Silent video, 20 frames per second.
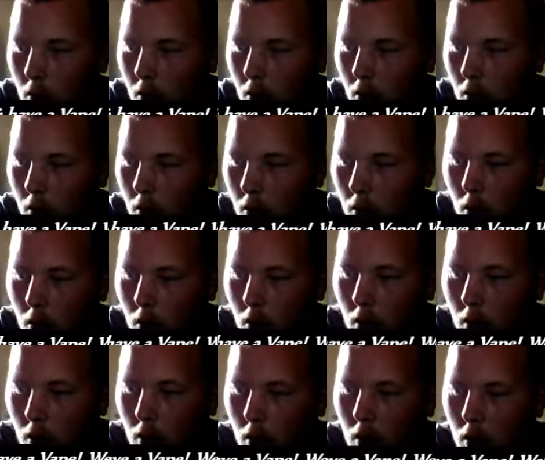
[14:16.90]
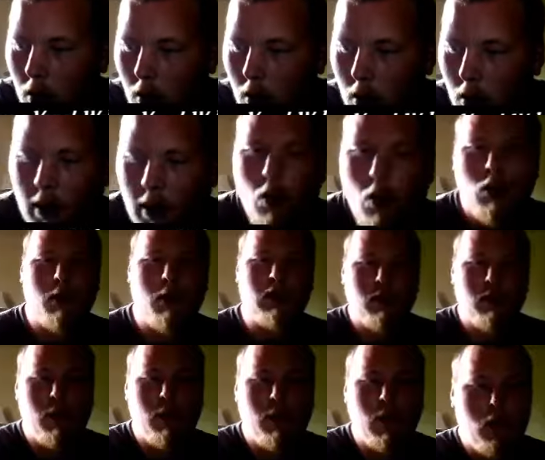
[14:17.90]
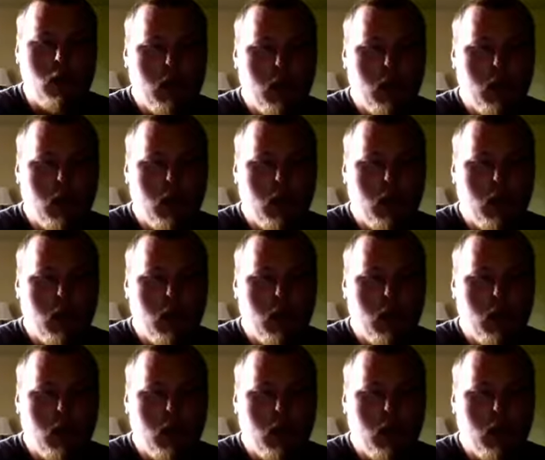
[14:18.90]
Coil, I was smelling it because I was trying to